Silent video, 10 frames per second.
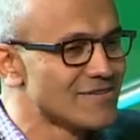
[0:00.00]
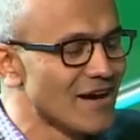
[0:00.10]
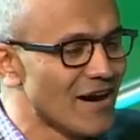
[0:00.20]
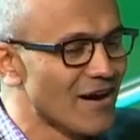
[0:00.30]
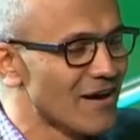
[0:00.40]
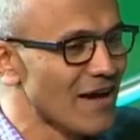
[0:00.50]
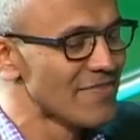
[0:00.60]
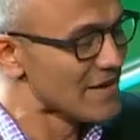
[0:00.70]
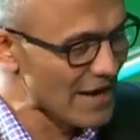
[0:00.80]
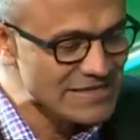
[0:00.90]
the
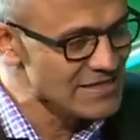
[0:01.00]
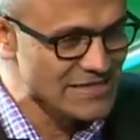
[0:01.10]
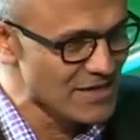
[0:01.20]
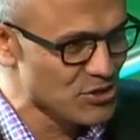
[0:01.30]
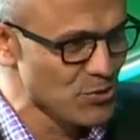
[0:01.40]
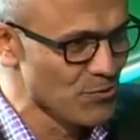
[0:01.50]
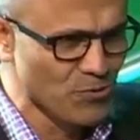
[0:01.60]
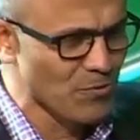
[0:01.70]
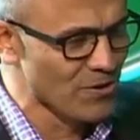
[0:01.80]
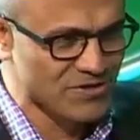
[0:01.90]
19th century
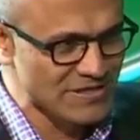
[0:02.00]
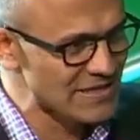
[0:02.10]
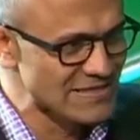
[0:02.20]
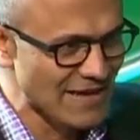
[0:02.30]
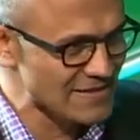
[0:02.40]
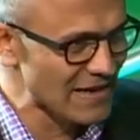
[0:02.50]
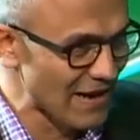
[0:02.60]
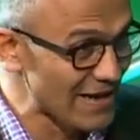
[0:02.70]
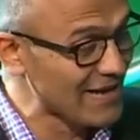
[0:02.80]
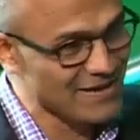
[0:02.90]
Urdu poetry, there's nothing
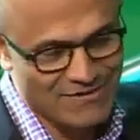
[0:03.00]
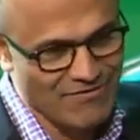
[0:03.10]
like it. In